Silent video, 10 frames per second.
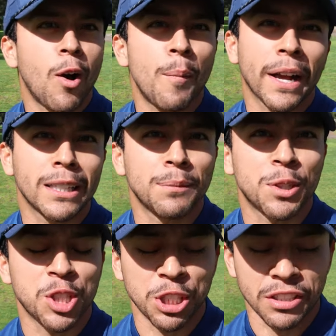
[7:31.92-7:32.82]
All my clubs
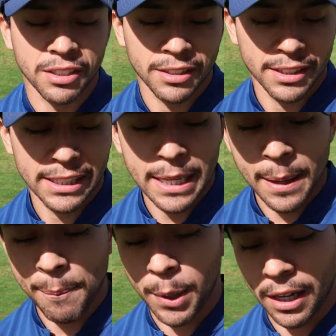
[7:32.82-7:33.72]
are she's.
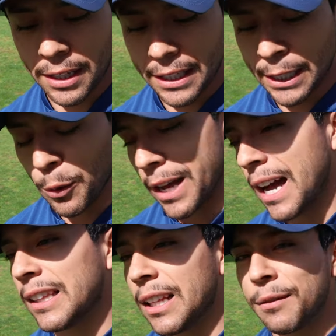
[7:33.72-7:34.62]
Okay. But anyway,
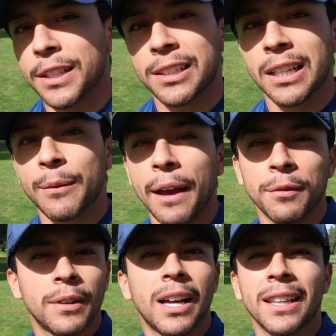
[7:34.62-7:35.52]
I love this club.
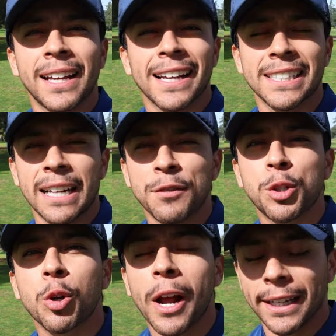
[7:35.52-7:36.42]
Like I said, I've
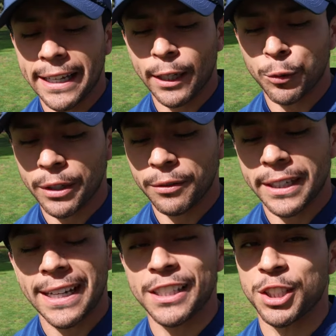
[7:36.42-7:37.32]
tried getting rid of it,
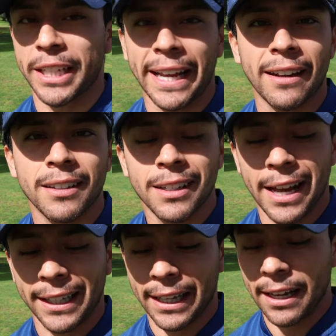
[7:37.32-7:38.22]
and I just can't.
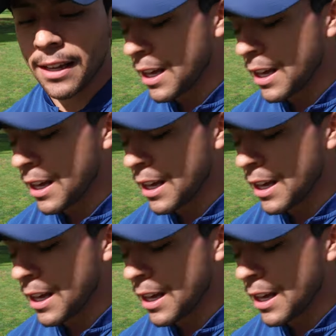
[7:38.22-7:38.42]
I can't.